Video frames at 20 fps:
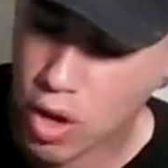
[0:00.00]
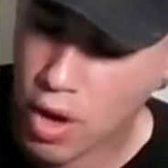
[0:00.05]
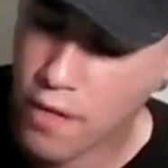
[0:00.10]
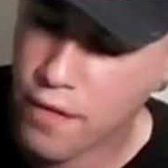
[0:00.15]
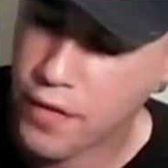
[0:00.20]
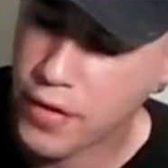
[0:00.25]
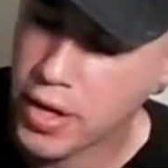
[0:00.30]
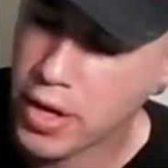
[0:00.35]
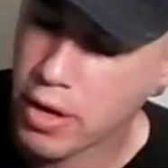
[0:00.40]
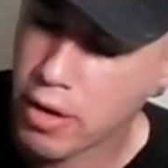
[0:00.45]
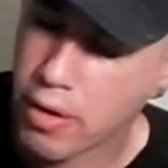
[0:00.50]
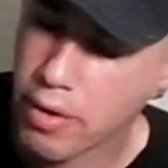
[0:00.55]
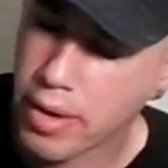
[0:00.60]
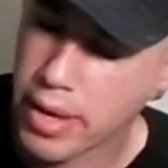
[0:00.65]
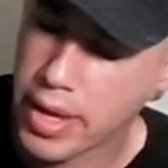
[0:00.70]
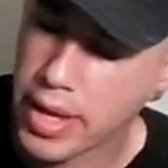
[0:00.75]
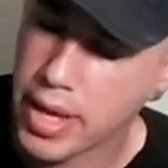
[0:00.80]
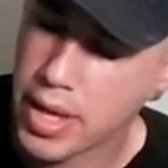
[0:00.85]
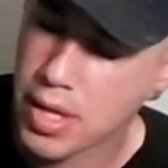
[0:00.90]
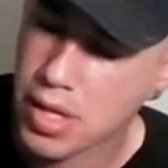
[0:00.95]
off here
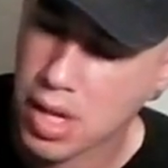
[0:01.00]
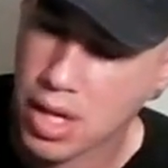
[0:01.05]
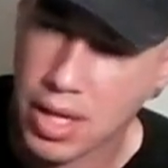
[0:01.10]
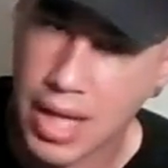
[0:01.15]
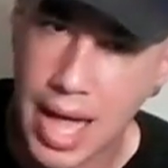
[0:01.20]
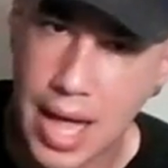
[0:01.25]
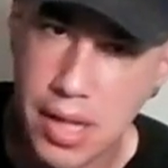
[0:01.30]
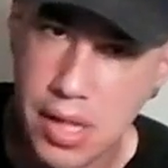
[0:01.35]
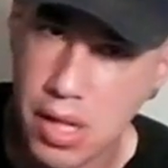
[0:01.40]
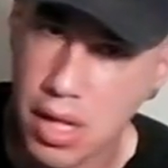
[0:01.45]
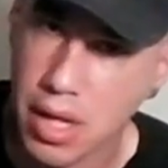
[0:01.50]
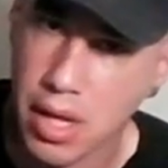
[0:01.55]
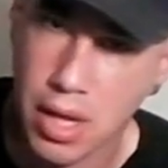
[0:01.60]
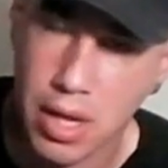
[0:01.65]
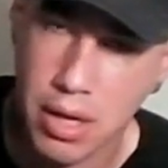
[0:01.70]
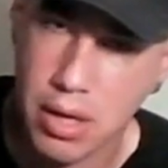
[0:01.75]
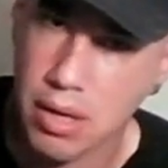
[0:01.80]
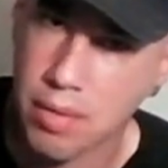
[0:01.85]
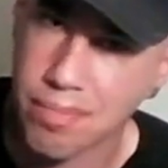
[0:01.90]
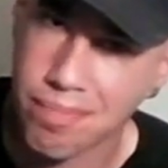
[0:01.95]
is a classic,
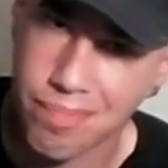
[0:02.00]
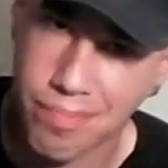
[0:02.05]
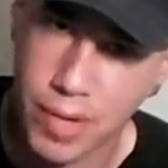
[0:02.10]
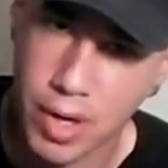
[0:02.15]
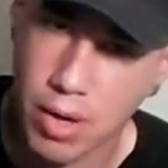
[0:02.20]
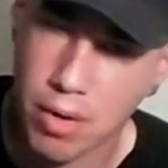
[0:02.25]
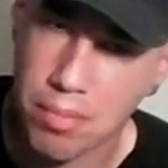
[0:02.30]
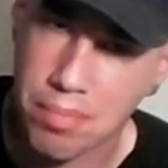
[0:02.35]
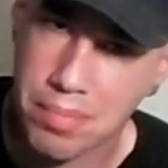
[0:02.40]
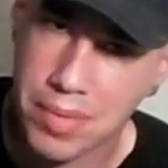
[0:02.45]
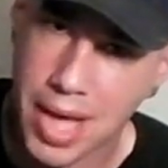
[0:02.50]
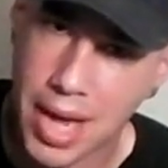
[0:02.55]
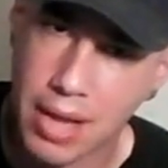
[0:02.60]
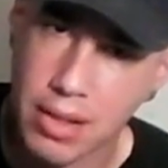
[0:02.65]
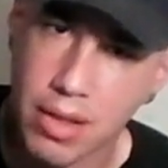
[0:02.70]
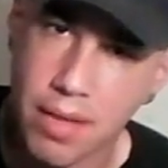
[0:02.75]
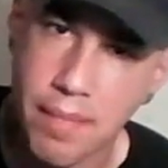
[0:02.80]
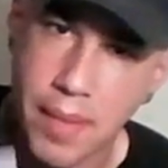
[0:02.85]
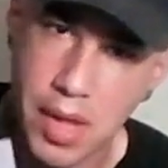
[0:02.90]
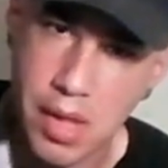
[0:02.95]
and gotta
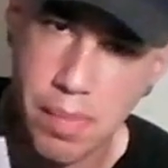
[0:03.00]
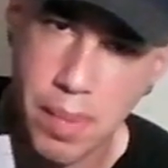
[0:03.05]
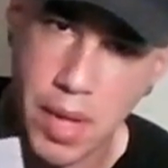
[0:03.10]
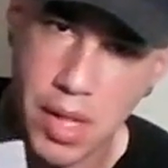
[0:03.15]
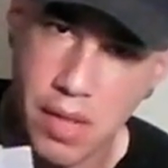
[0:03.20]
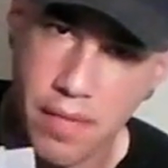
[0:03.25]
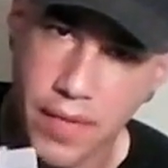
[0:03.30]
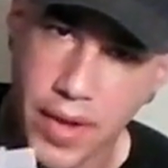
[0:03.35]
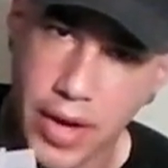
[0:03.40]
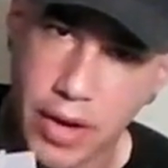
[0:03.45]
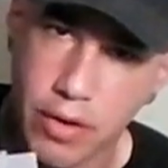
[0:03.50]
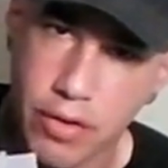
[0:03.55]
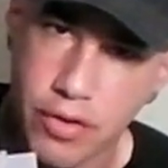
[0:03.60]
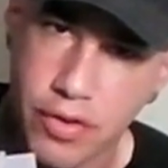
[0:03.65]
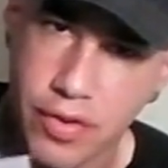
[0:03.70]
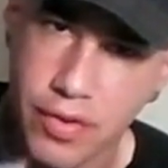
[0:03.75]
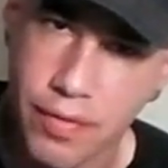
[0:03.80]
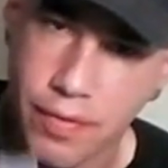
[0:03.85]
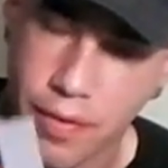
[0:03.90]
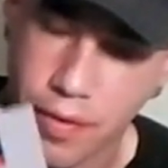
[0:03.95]
love my Space
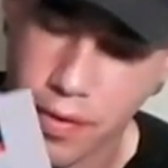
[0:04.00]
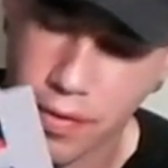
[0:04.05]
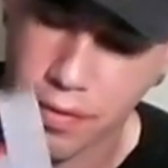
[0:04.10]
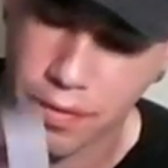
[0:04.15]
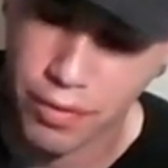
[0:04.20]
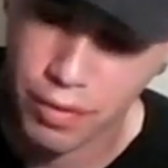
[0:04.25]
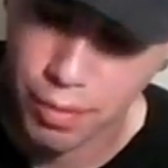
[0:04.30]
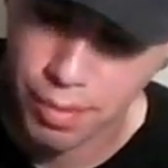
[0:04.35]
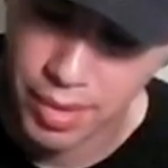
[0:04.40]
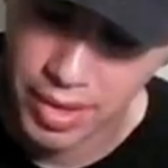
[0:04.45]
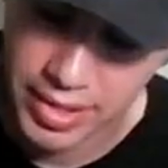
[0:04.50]
Invaders for Super